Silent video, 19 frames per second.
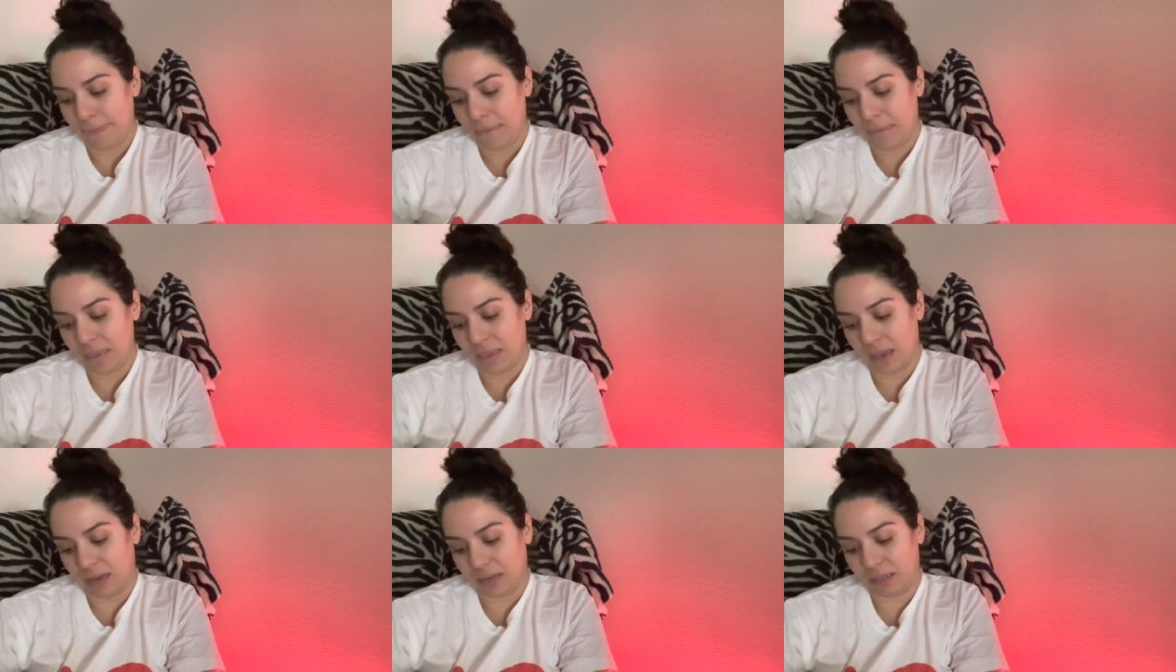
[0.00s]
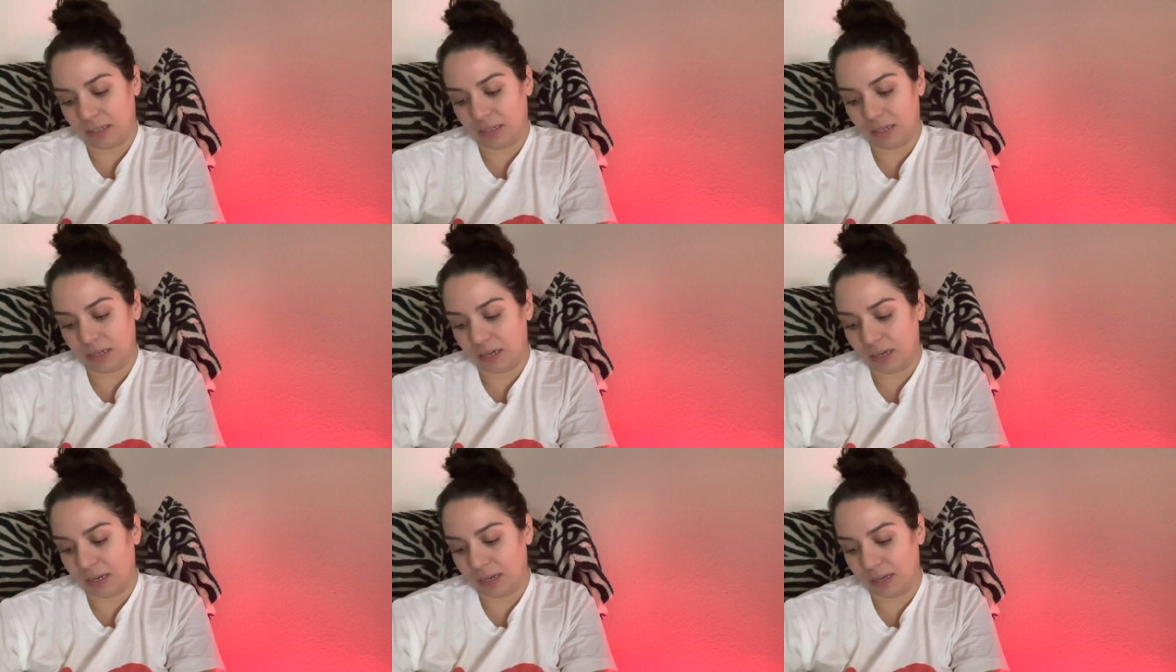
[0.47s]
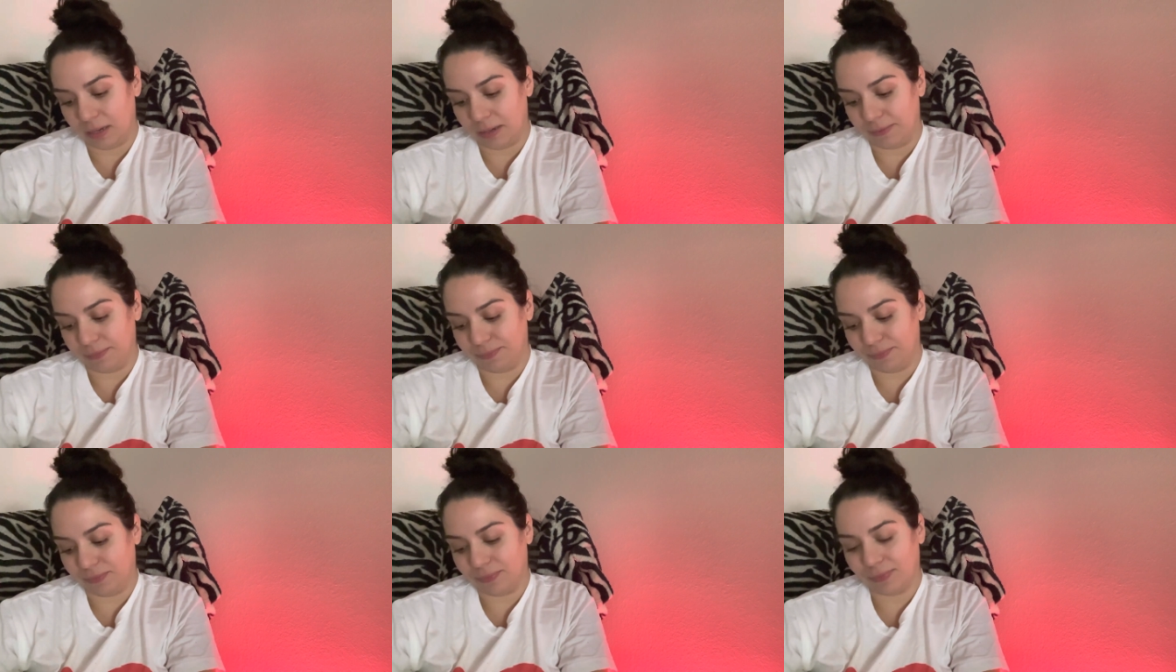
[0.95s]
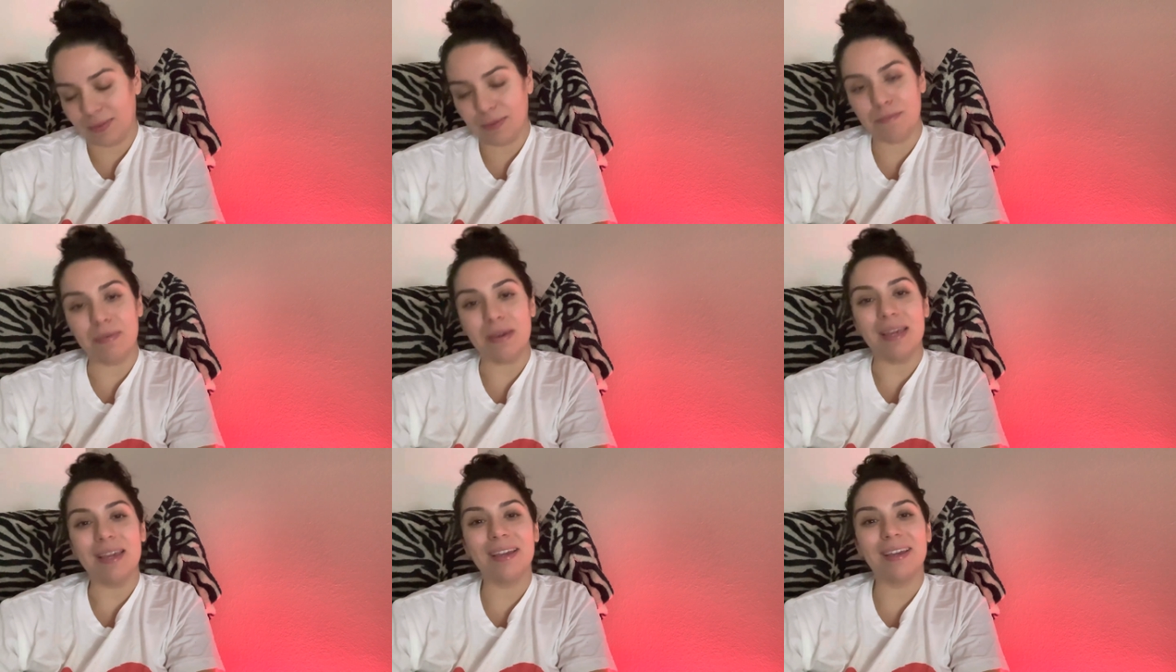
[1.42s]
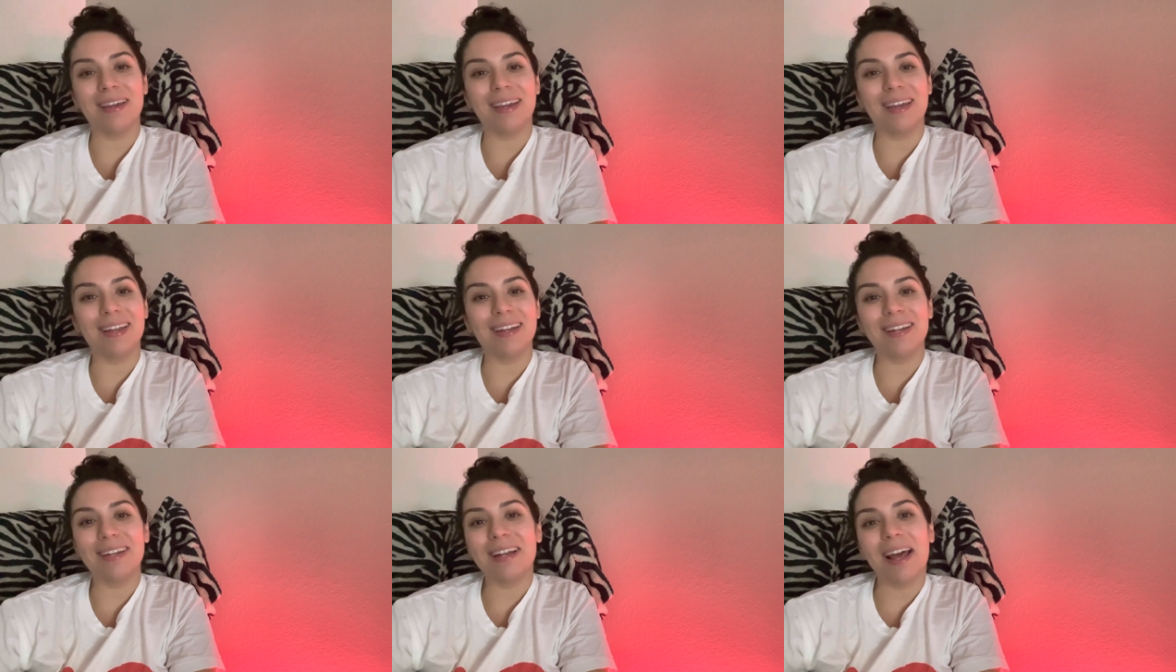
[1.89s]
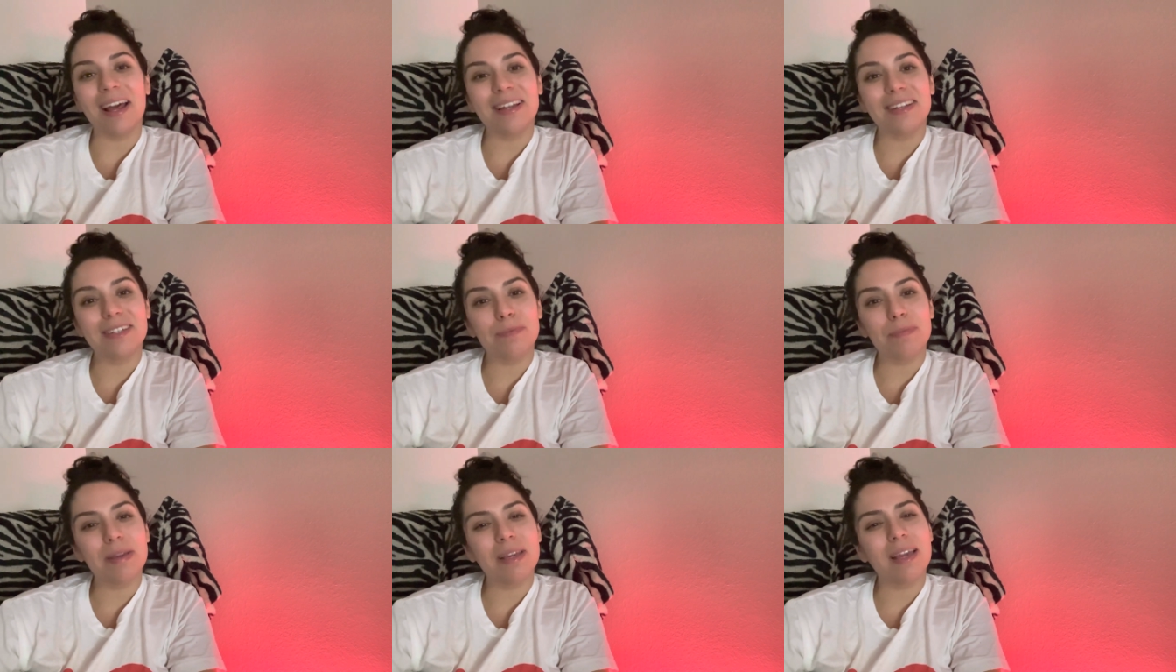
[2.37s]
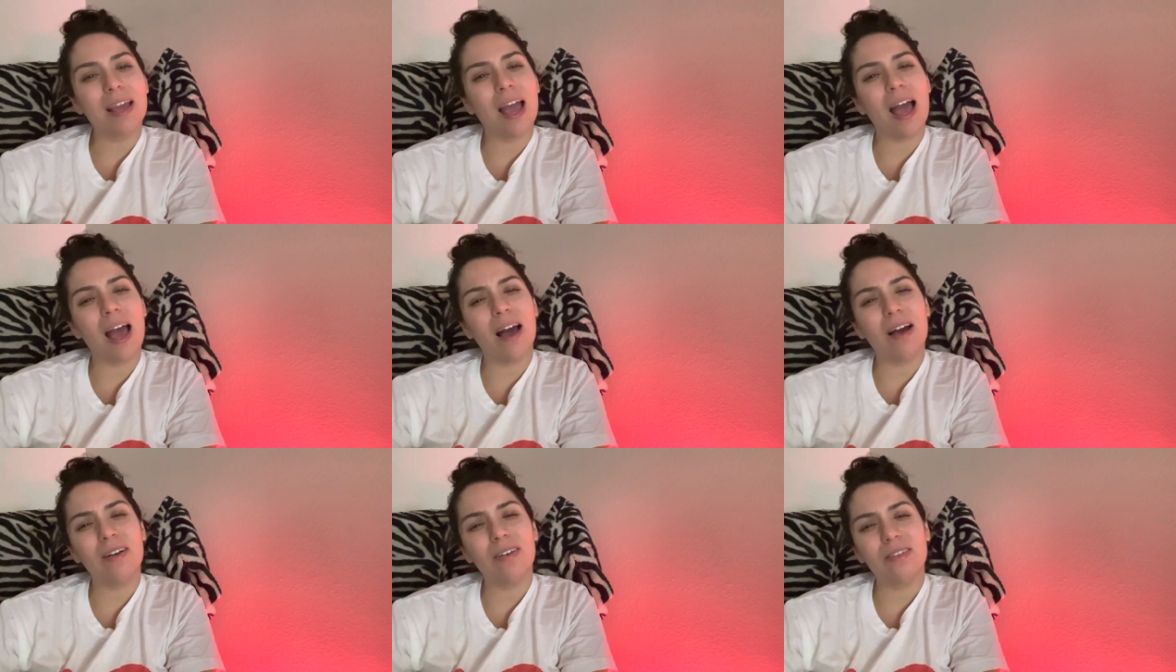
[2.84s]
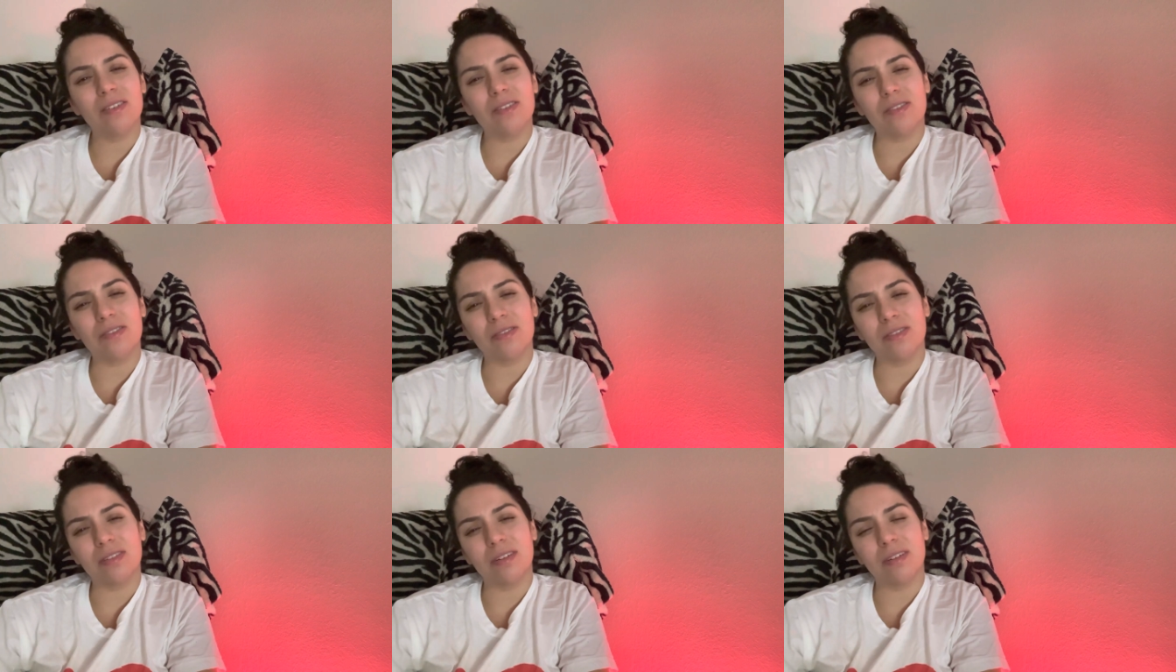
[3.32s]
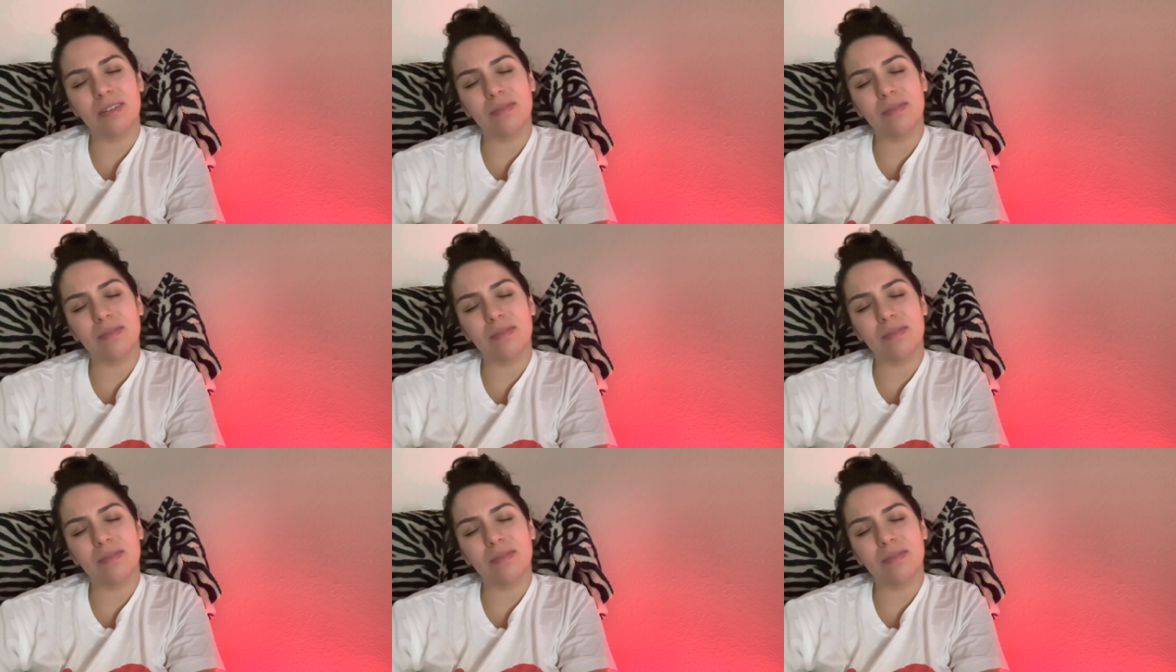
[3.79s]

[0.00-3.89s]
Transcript: nesting, being in a nest, being held,